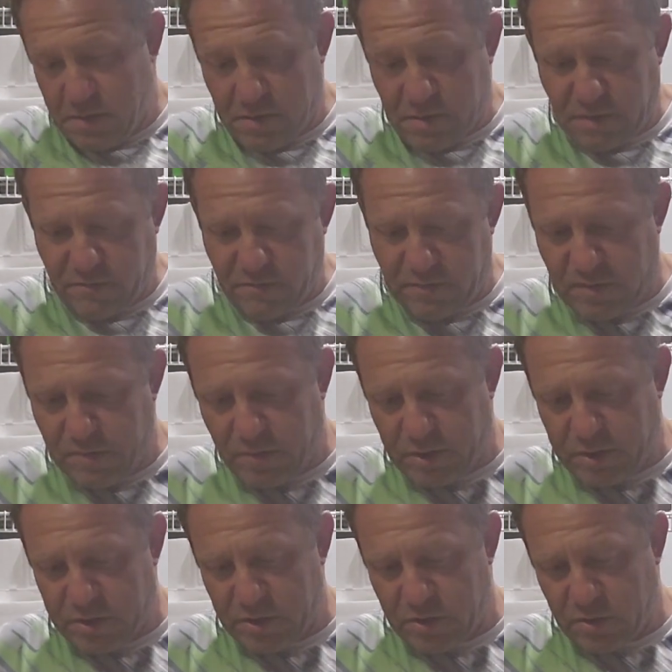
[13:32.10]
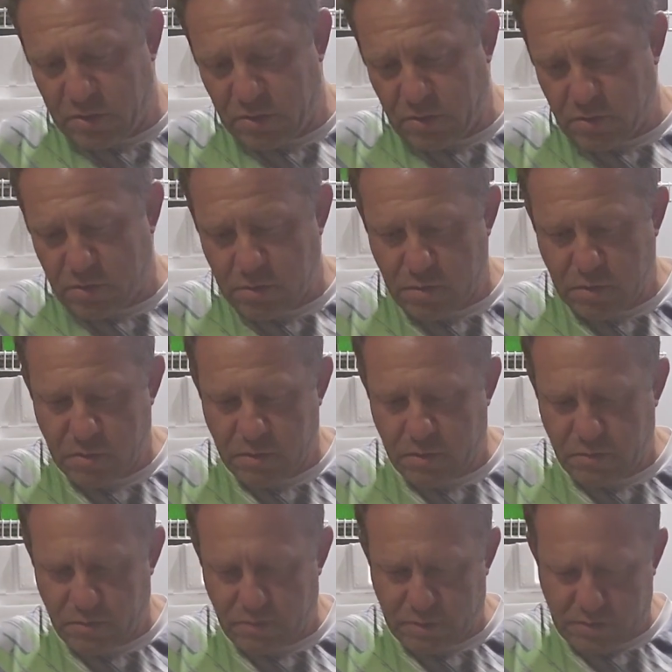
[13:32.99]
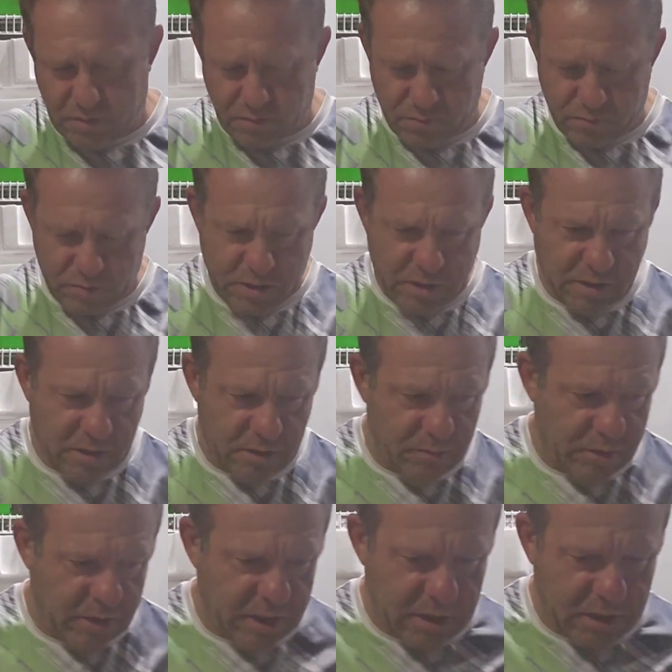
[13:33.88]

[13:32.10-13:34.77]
Not very much at all. Wow, we're not going to really